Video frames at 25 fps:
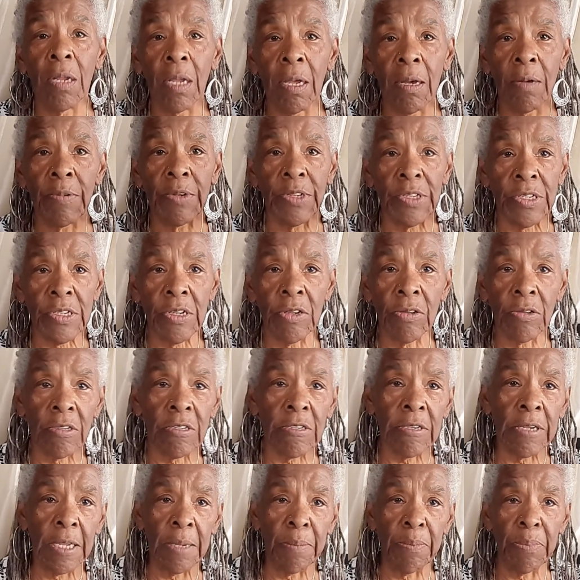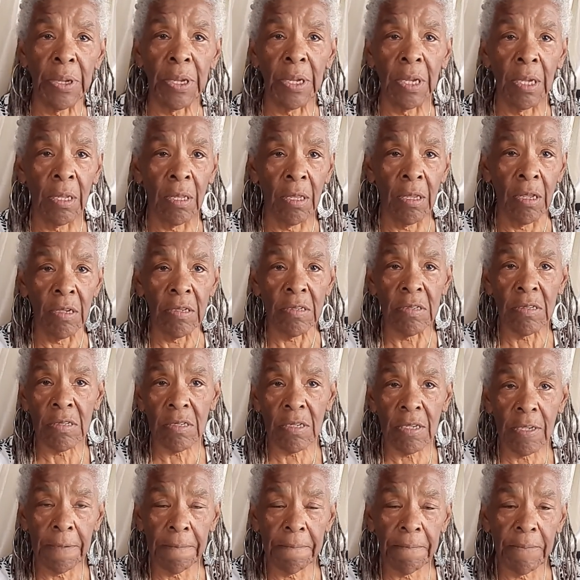I was still sleeping in
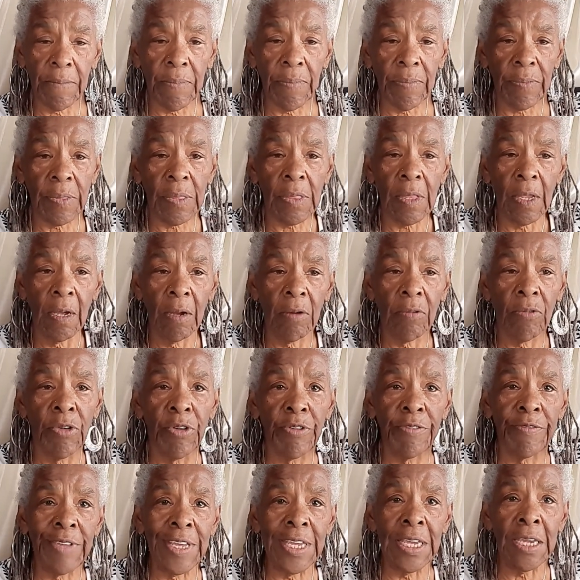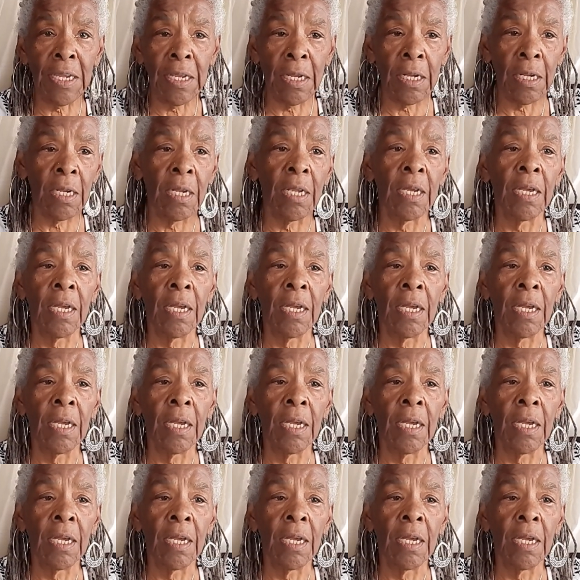this ravine.